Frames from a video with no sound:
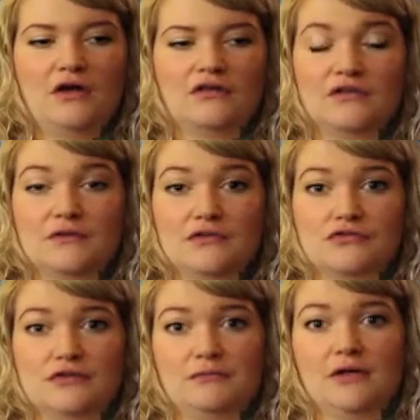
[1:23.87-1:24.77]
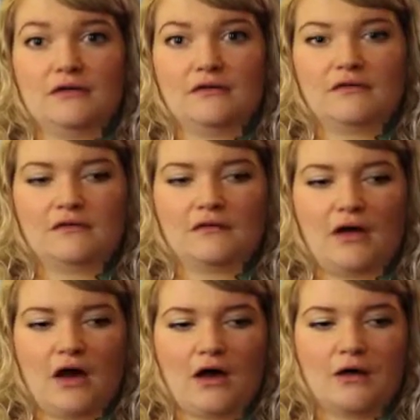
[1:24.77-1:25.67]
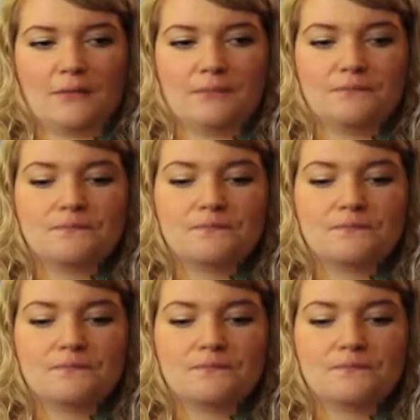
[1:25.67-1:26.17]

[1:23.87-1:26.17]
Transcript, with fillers: different treatments, um,